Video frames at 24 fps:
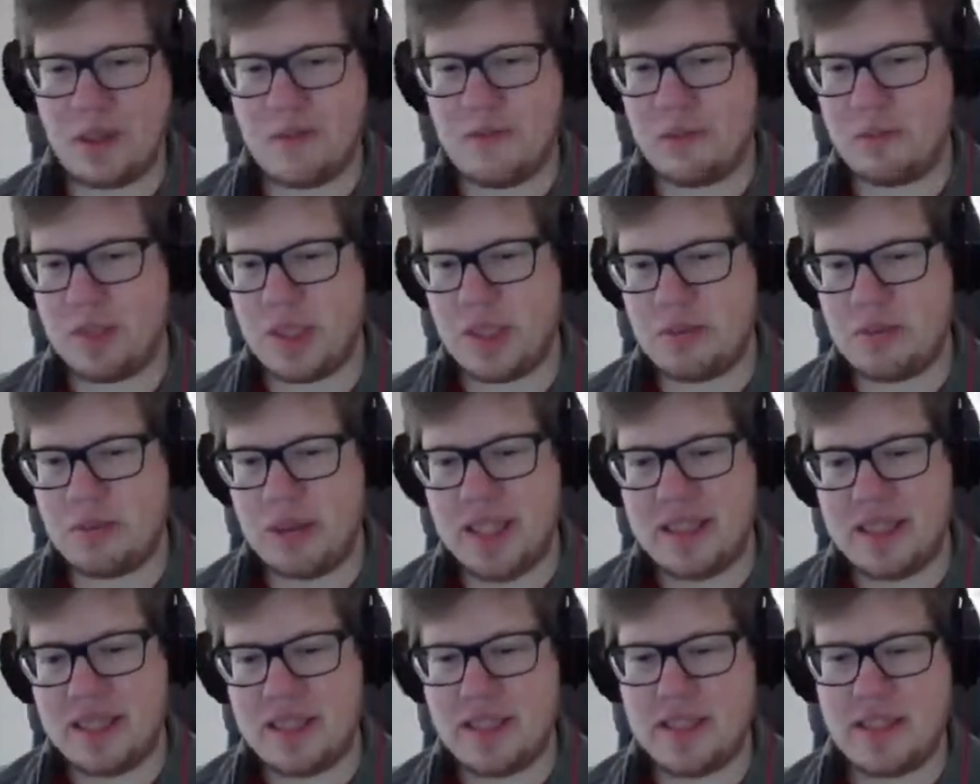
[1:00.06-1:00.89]
from
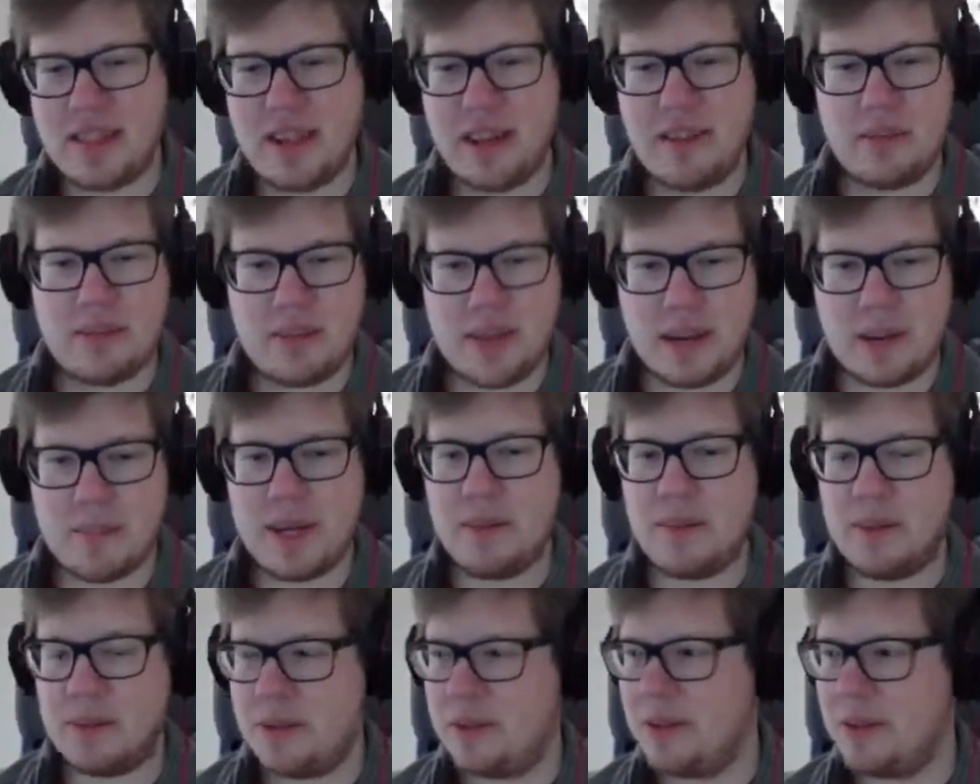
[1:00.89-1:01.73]
scratches every time
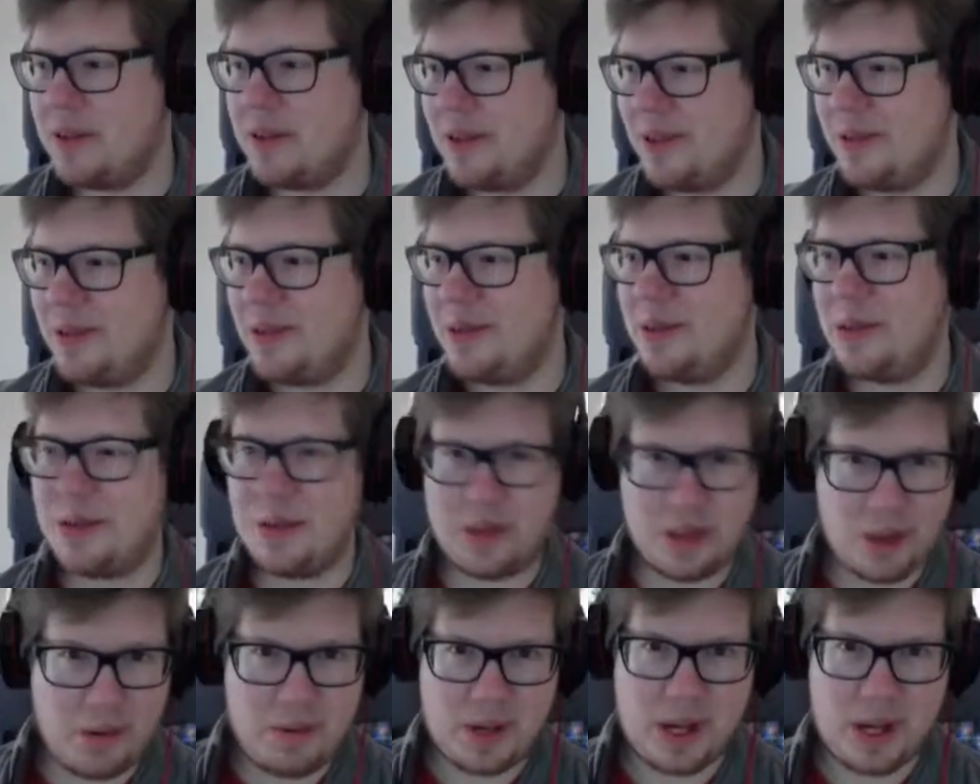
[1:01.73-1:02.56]
I want to
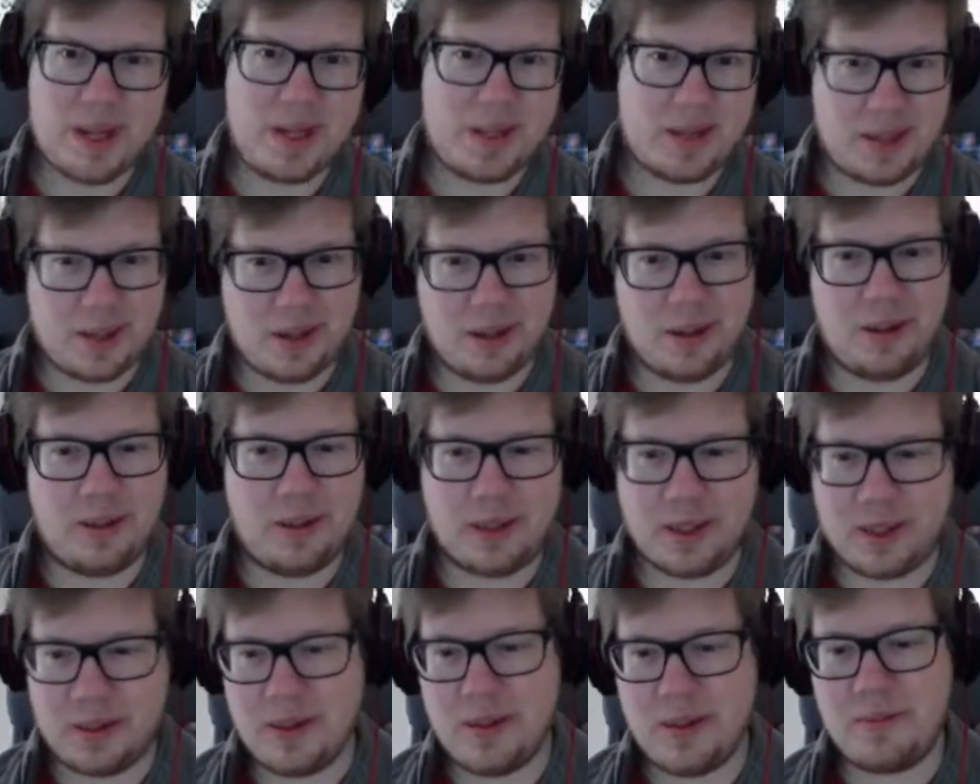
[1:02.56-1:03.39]
showcase
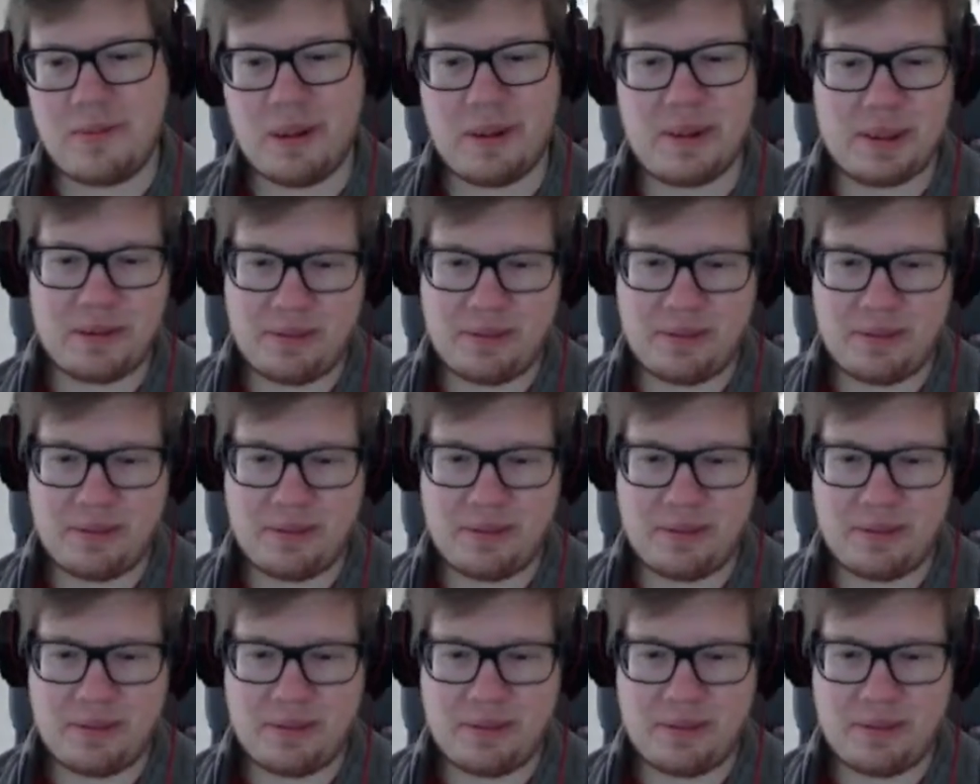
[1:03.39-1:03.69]
all the new funky